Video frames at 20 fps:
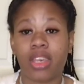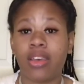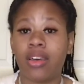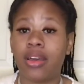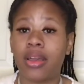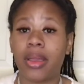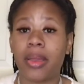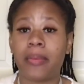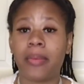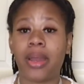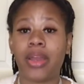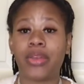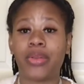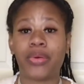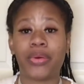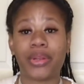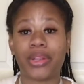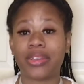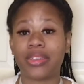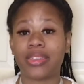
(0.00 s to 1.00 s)
Her and my
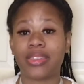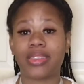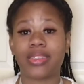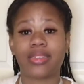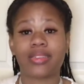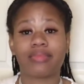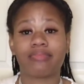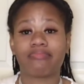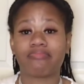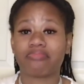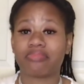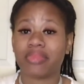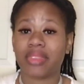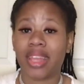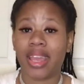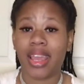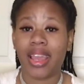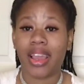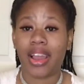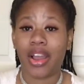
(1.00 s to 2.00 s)
daughters,
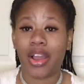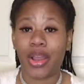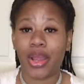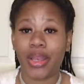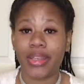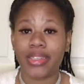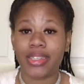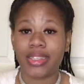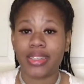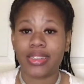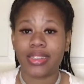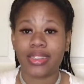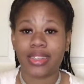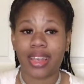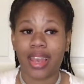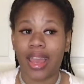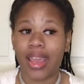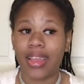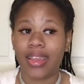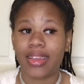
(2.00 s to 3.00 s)
they are just
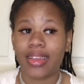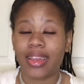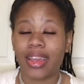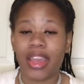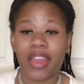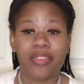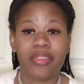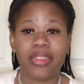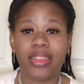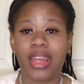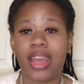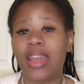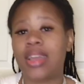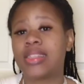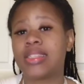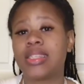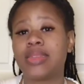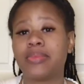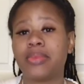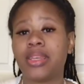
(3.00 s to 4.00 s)
like
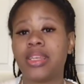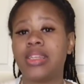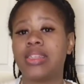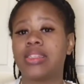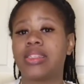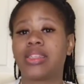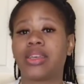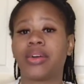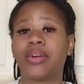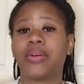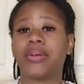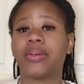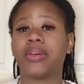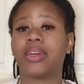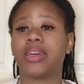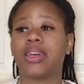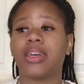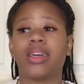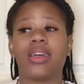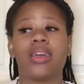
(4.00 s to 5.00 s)
everything to me. So,
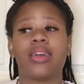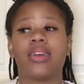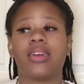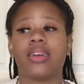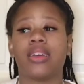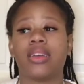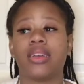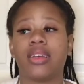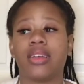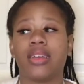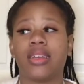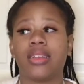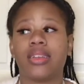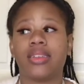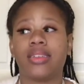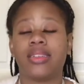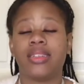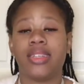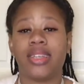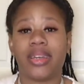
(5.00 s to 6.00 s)

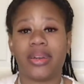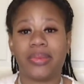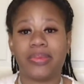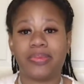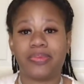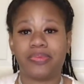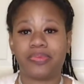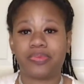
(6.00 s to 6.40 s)
yeah.